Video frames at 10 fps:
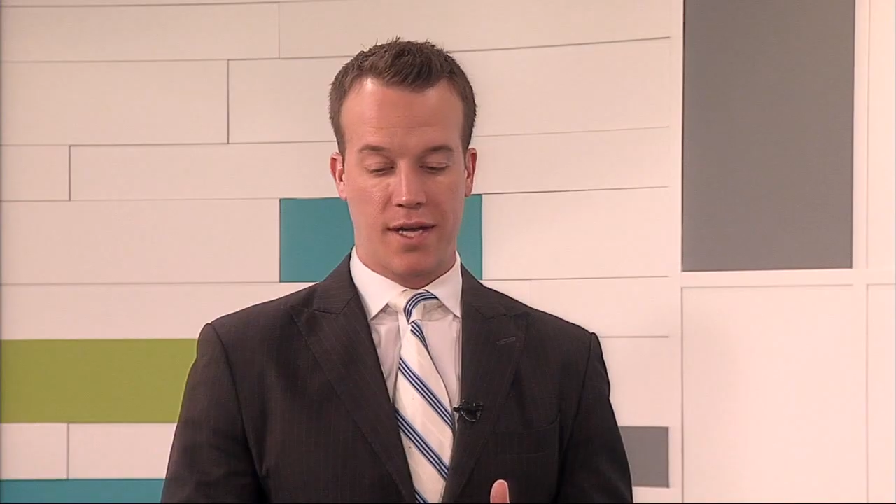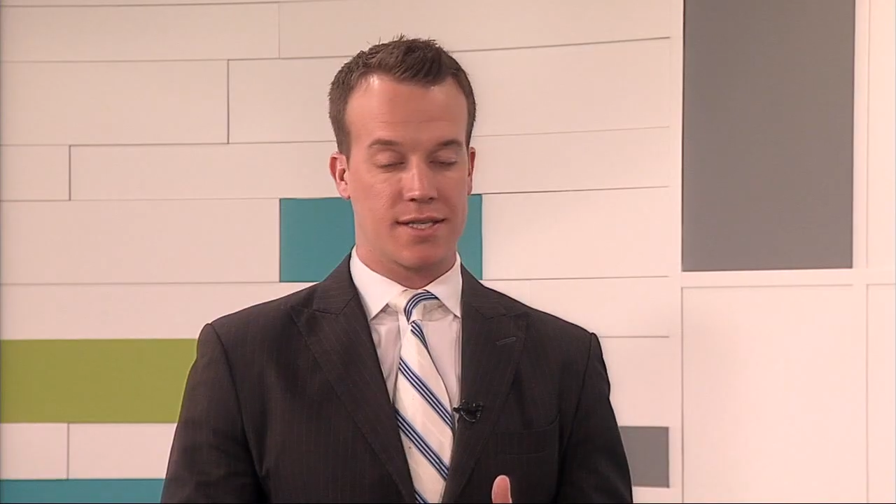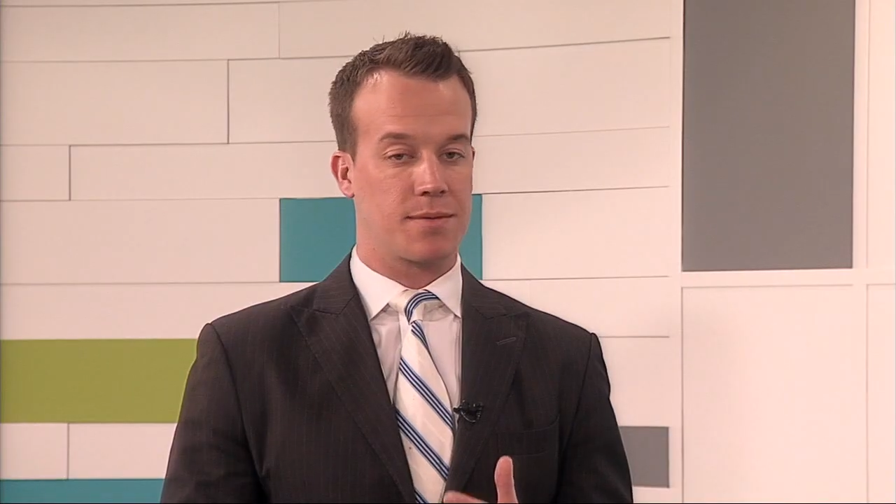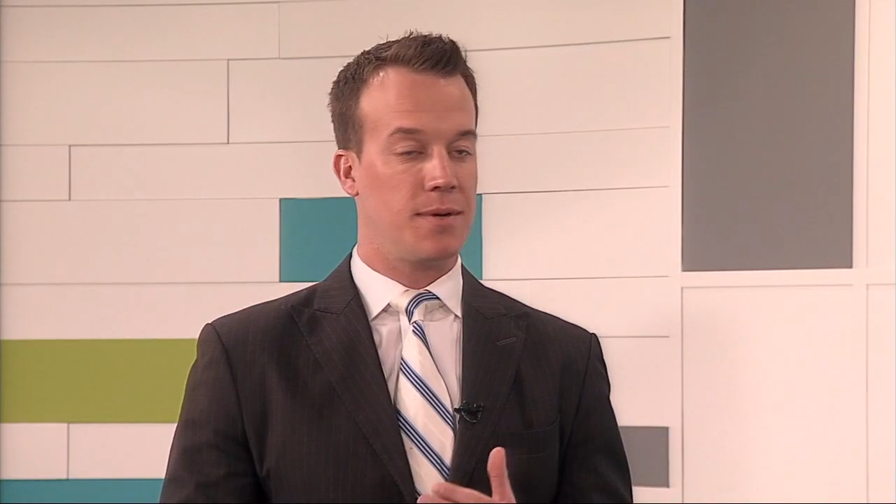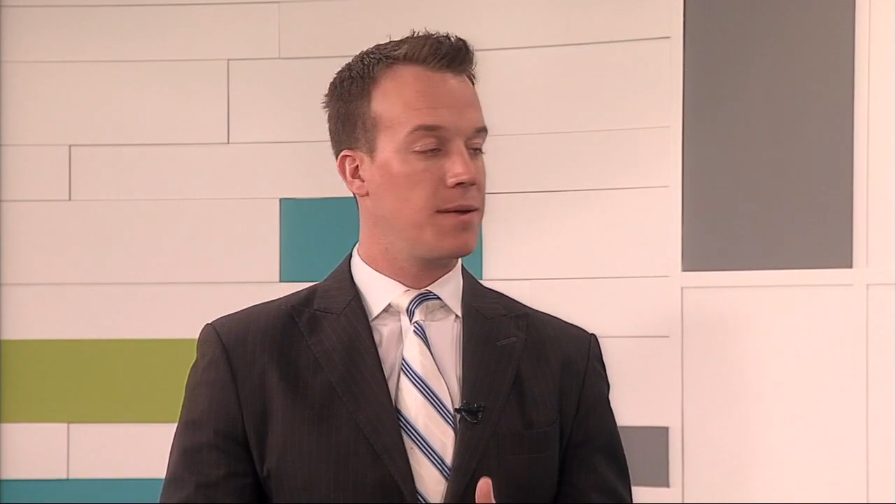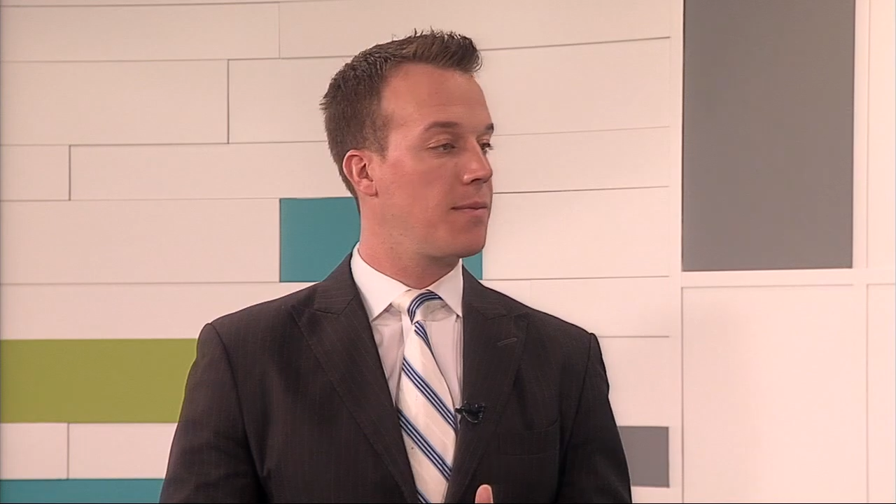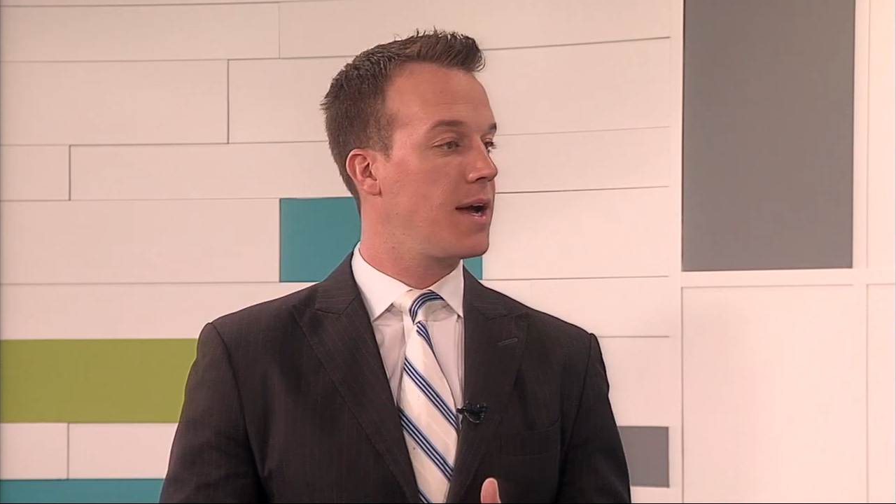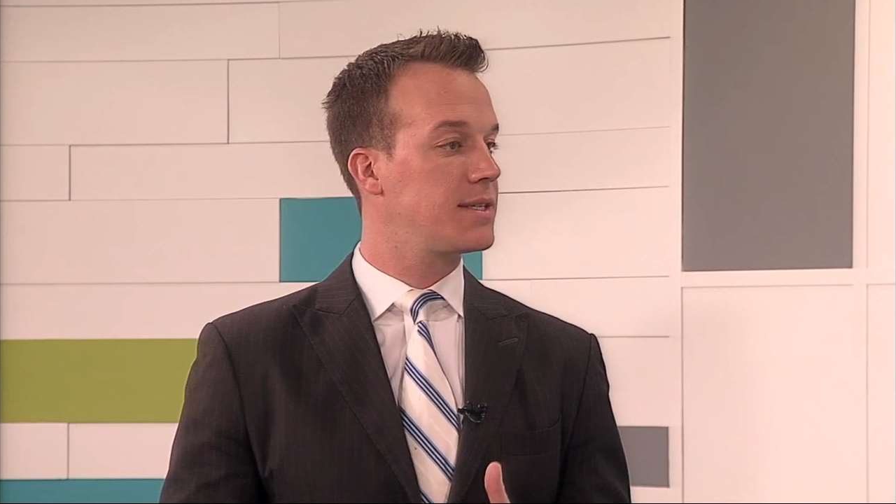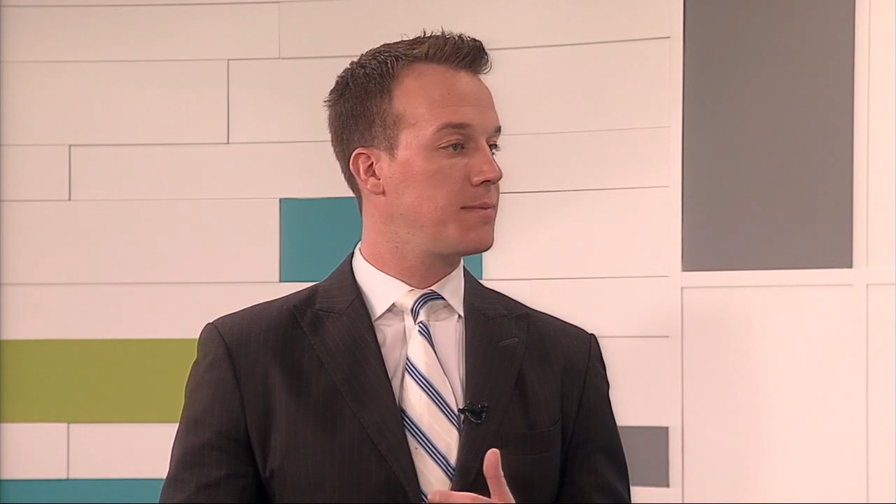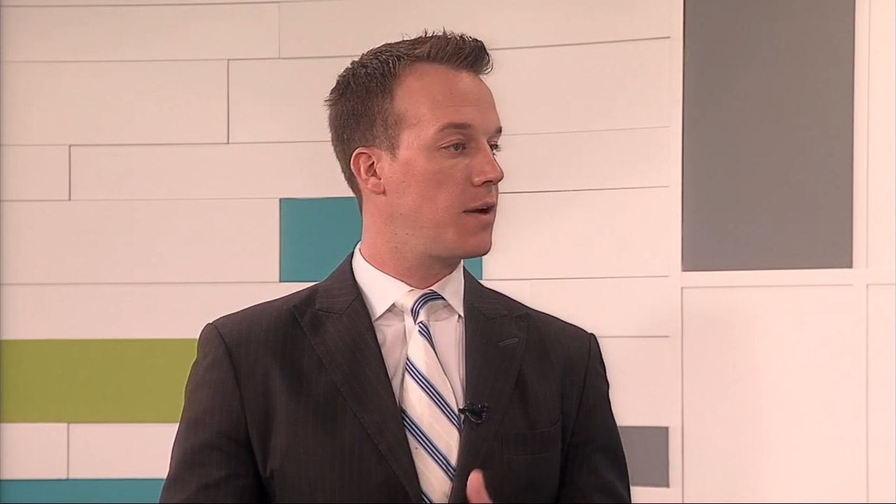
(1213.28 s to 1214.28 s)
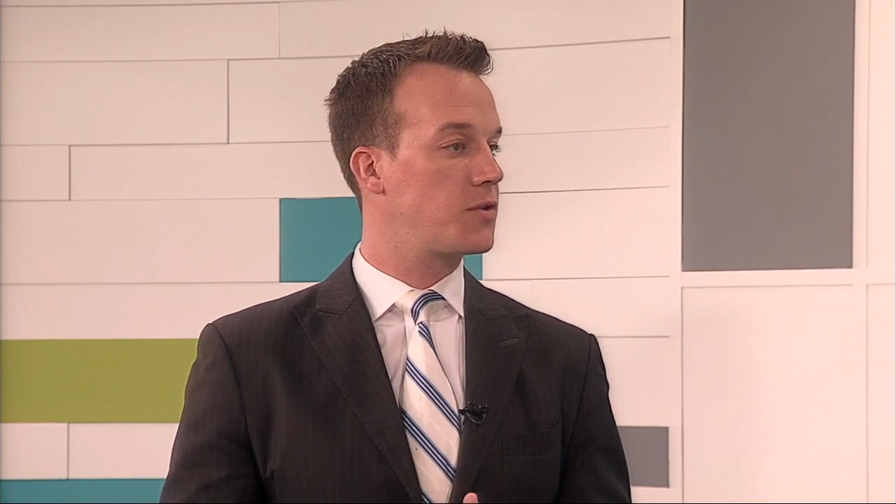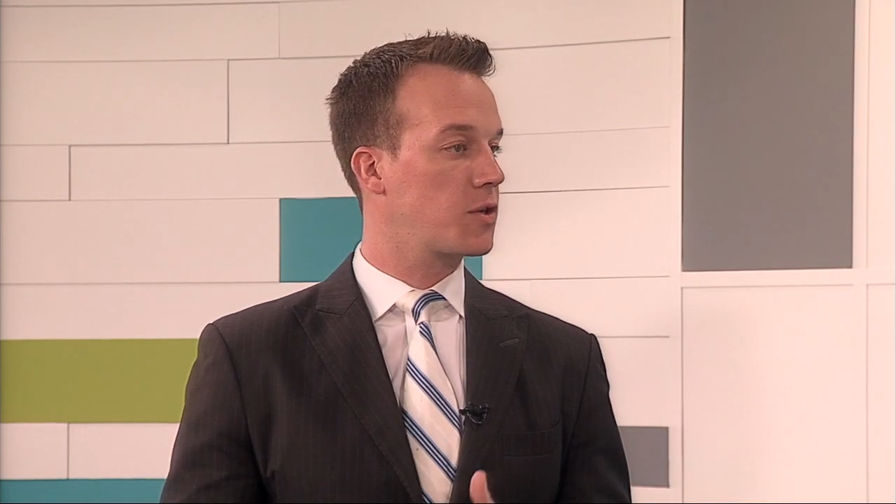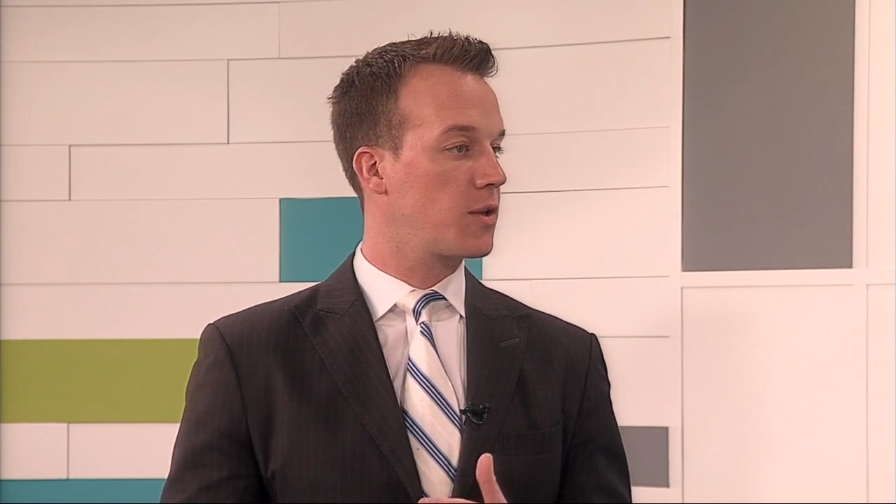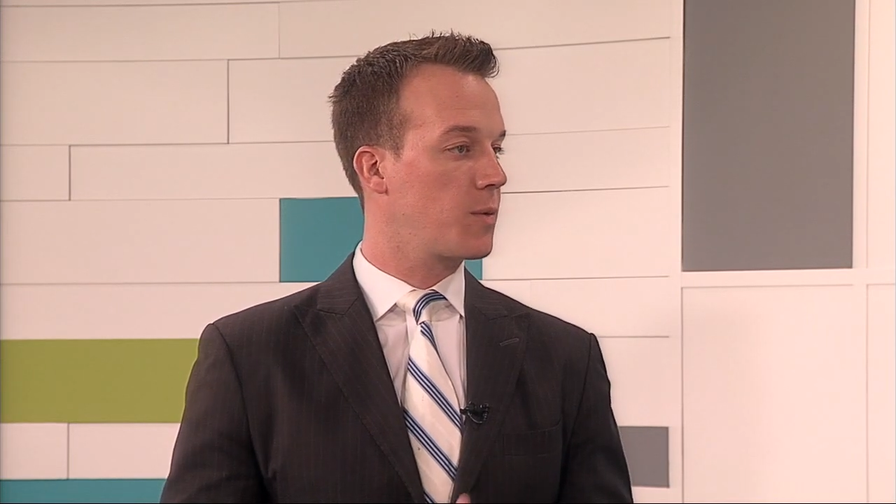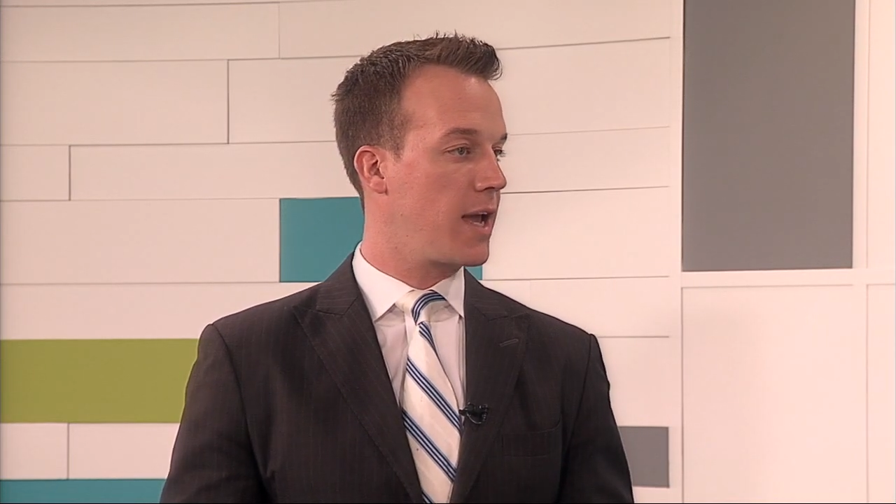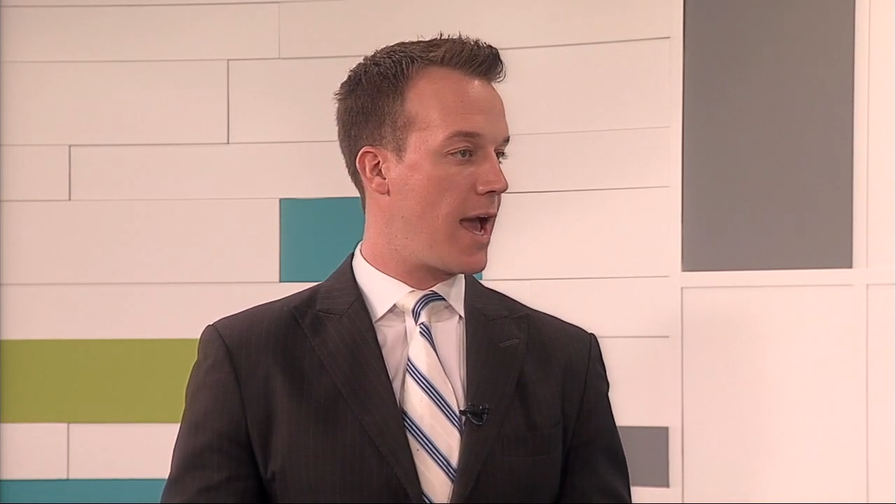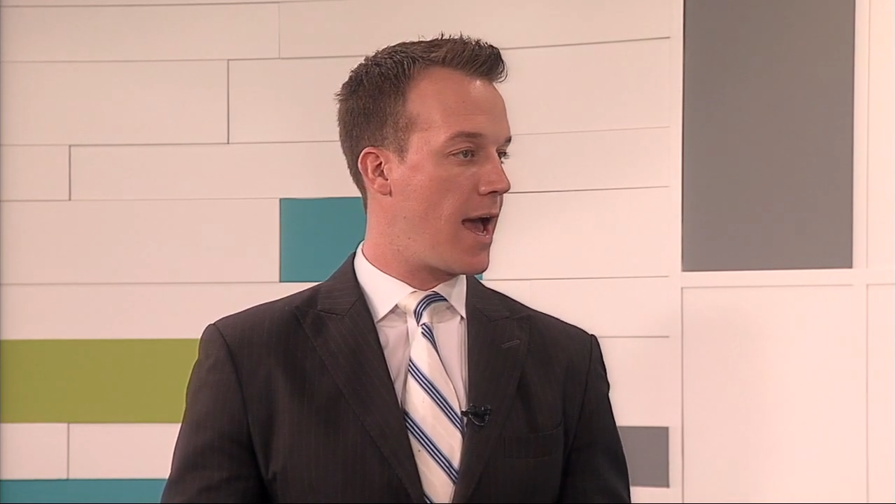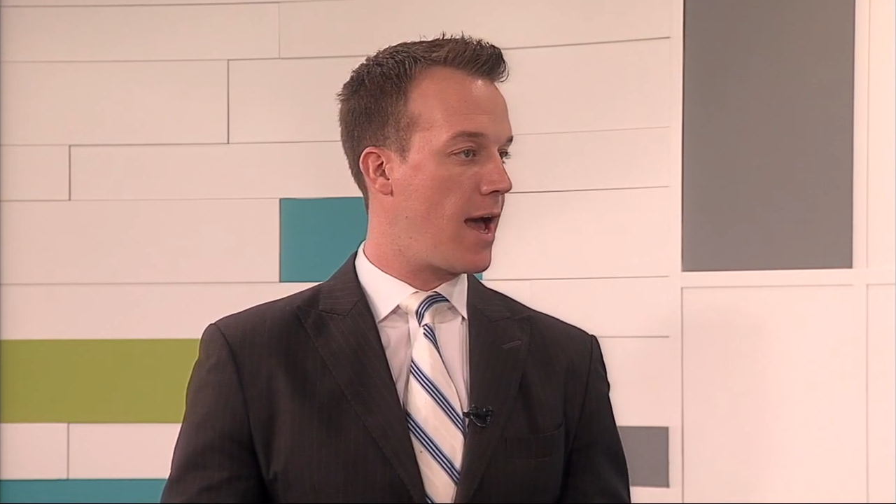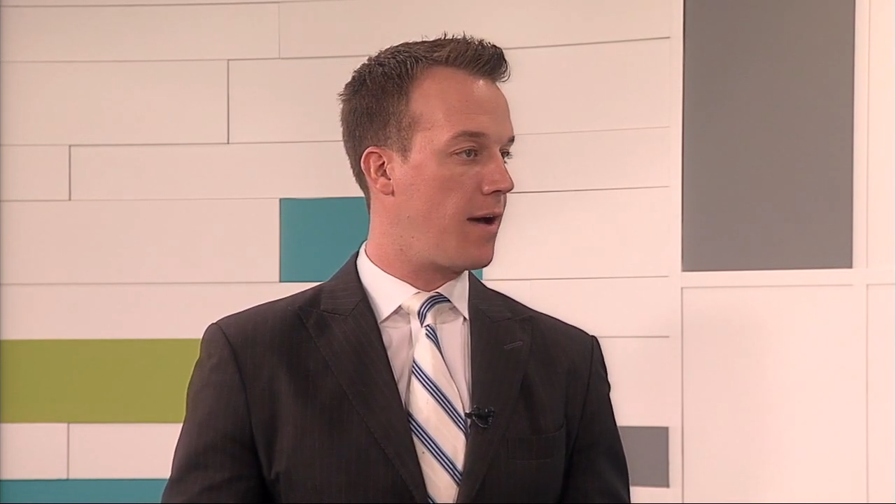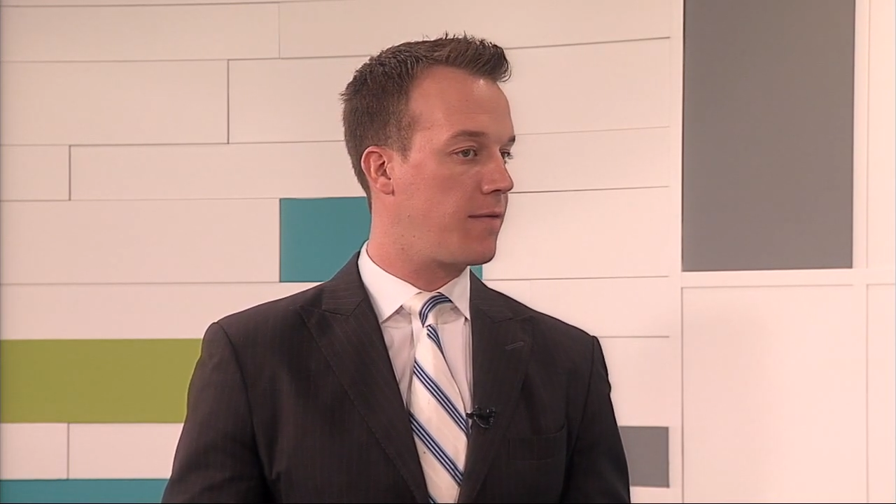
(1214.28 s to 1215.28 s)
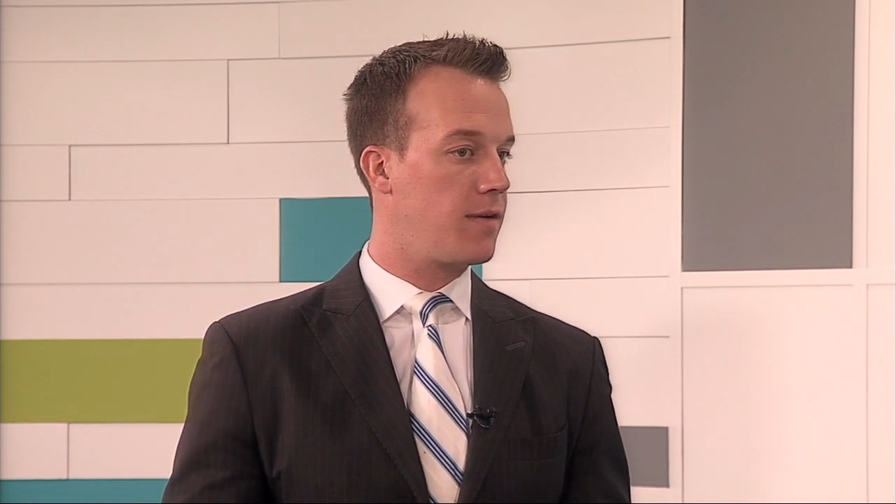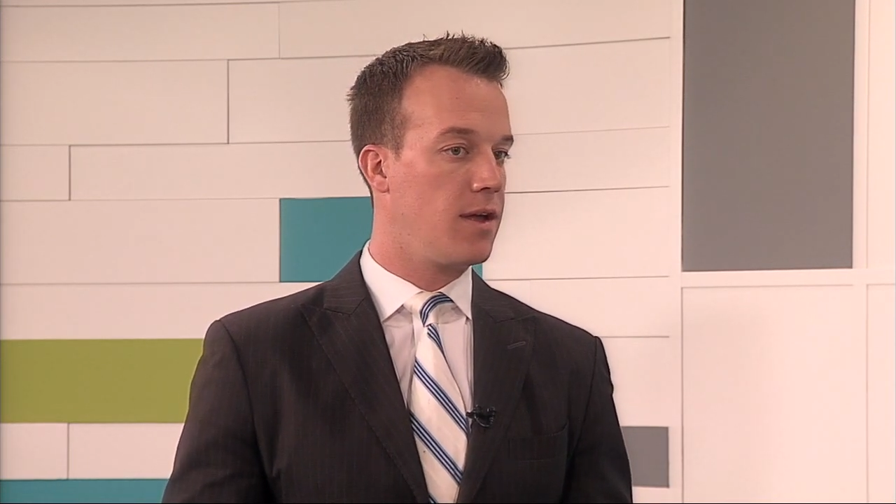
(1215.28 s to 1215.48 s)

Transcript: can just minimize the amount of sugar that we have,